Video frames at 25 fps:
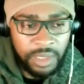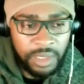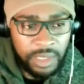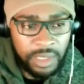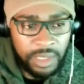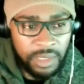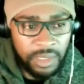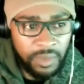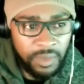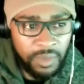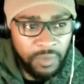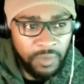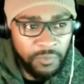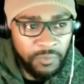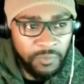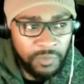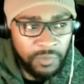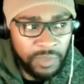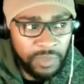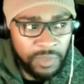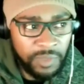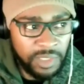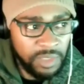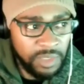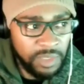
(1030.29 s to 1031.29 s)
And
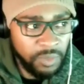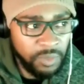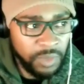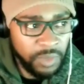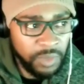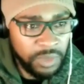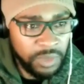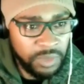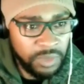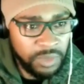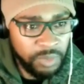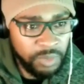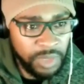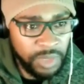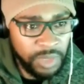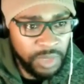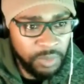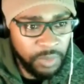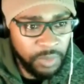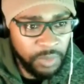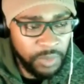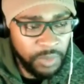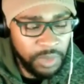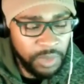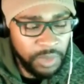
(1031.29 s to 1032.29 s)
hopefully you're one of those
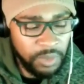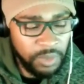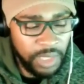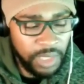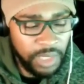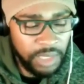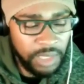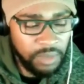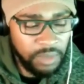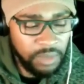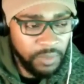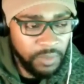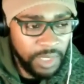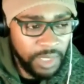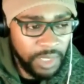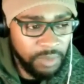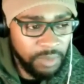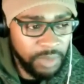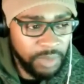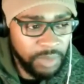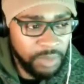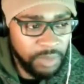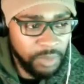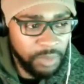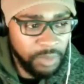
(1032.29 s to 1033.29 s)
people where you got the right
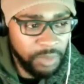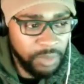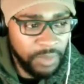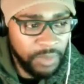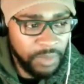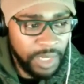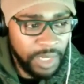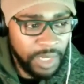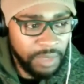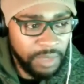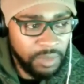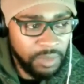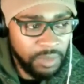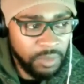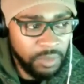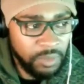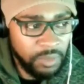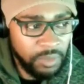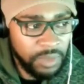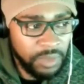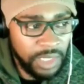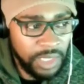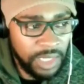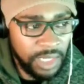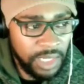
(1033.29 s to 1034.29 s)
people around you
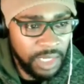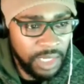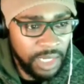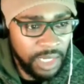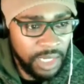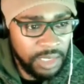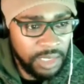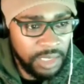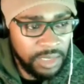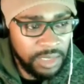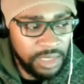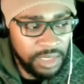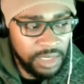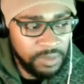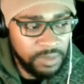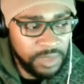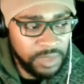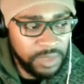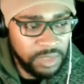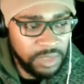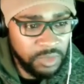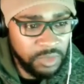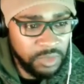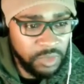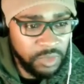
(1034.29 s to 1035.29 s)
that kind of keeps
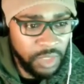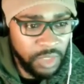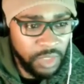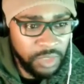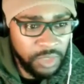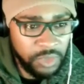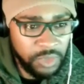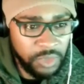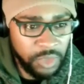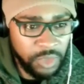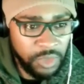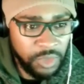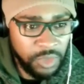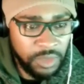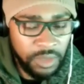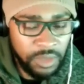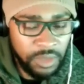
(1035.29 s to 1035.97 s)
it structured.